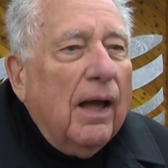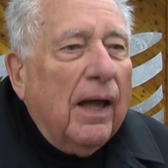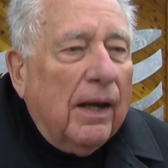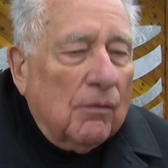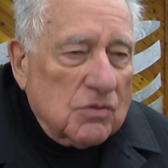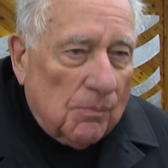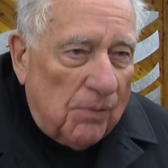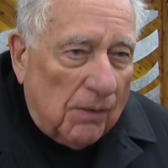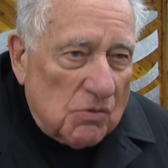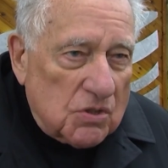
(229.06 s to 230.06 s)
and it was a
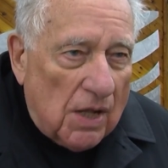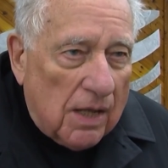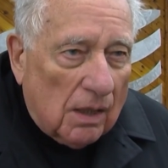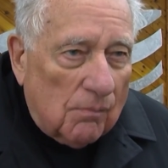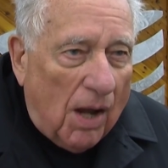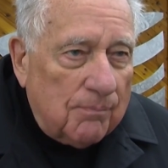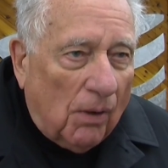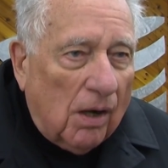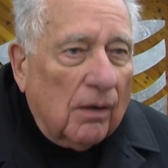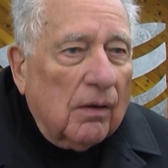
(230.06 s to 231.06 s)
big mistake on my
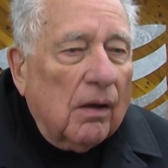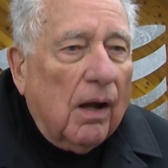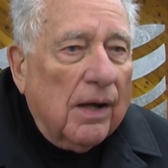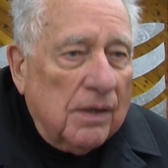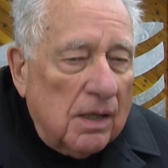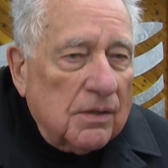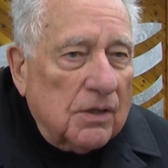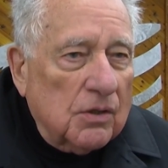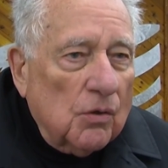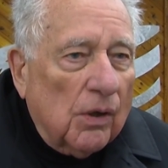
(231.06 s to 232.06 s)
part. I needed
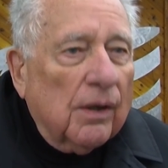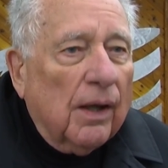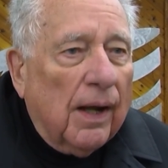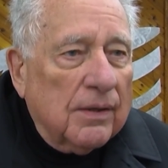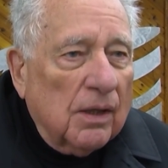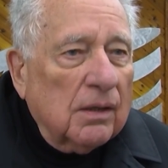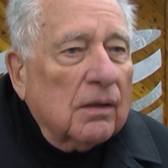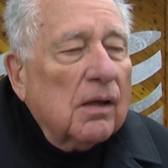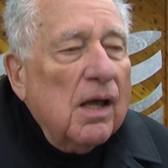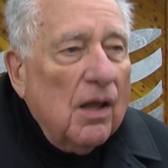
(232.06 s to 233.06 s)
to do it, and I
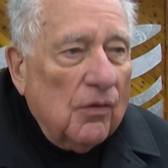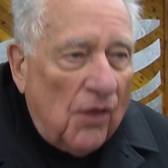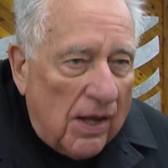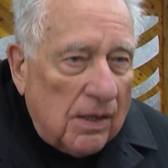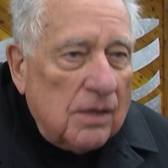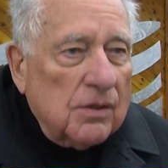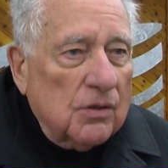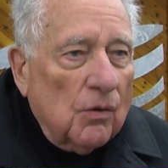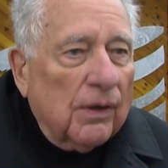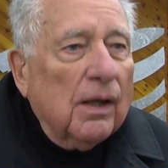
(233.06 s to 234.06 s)
didn't. They need to
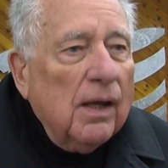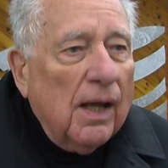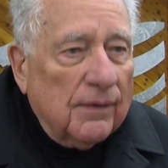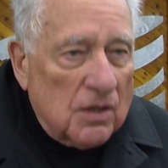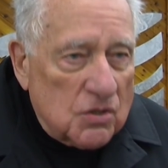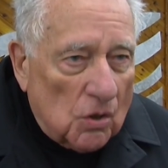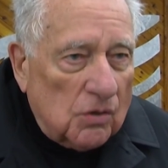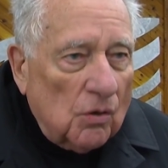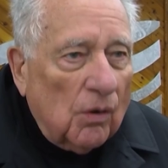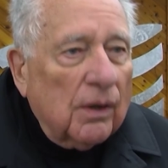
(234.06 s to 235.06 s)
do it, and they should
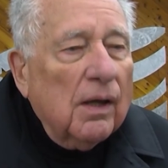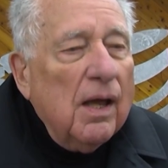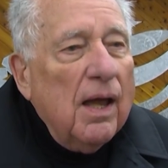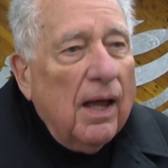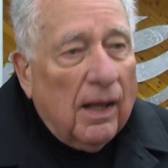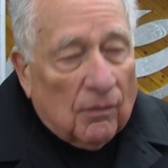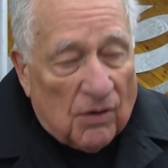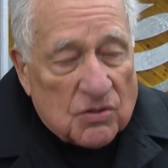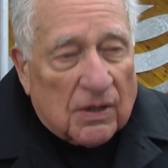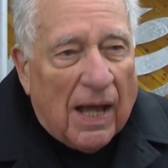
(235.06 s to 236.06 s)
do it. And
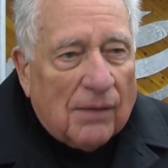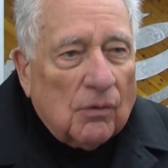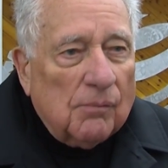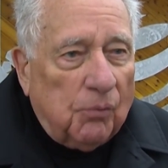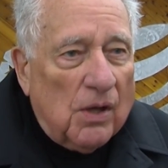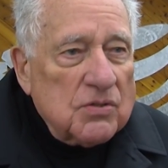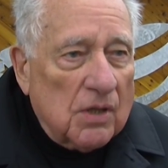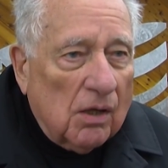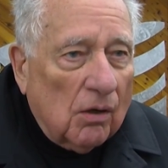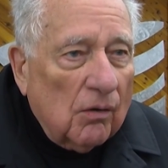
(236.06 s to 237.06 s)
this gathering place
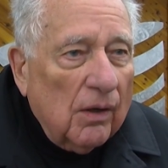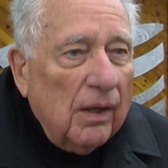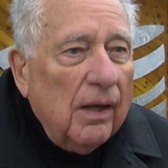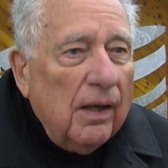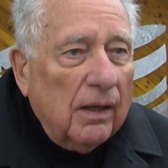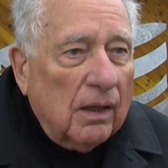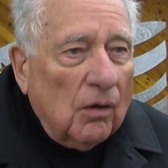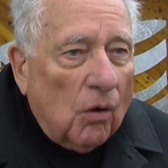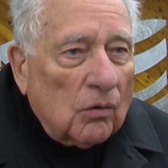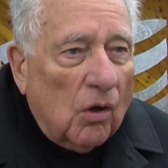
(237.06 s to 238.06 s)
here in
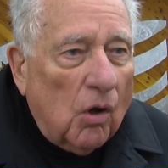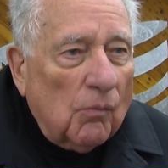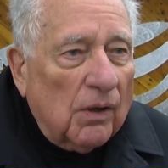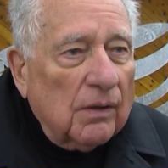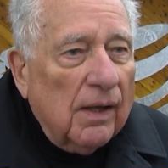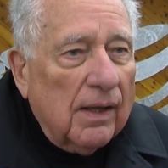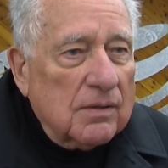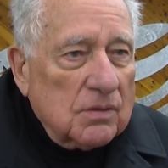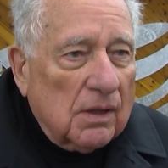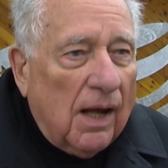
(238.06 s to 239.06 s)
Oklahoma
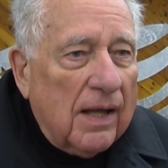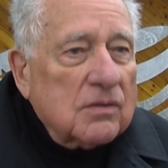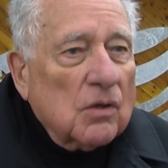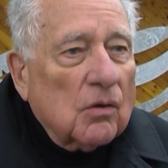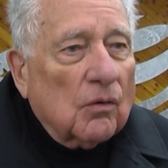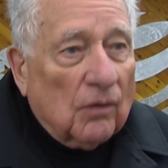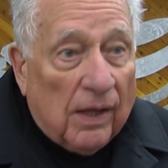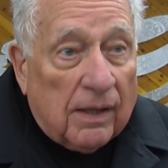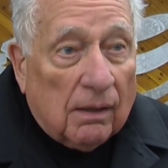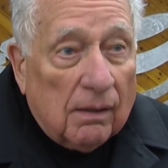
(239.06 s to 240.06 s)
at Skiatook
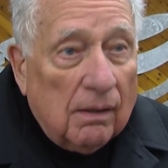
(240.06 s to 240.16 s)
Lake